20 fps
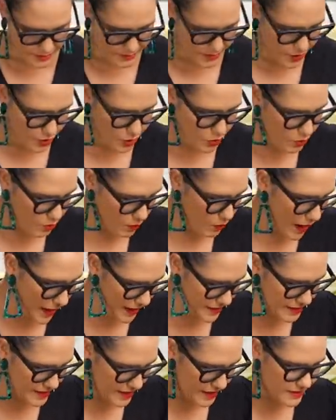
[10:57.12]
them in
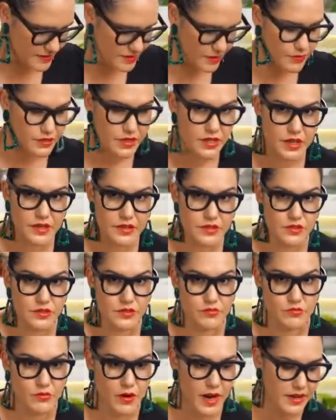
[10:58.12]
quite yet because I wanna kind of do
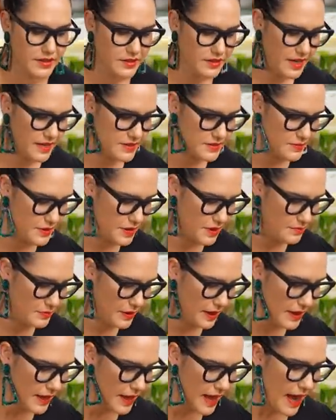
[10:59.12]
them right at the last minute,
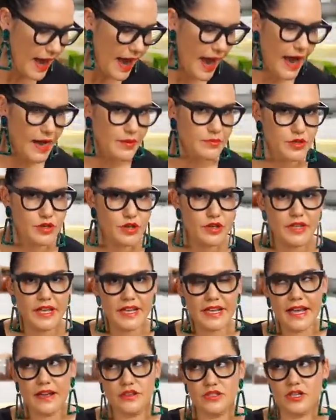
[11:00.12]
but um, you know
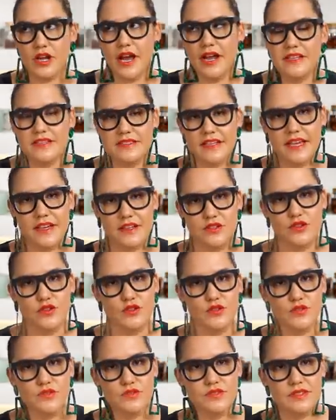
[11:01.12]
like how Chinese egg
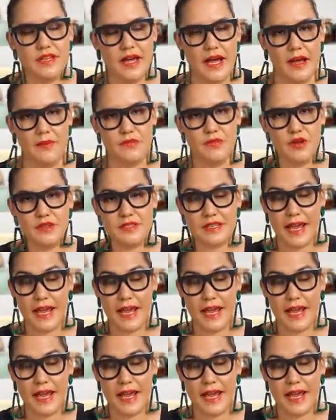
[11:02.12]
noodles, um, those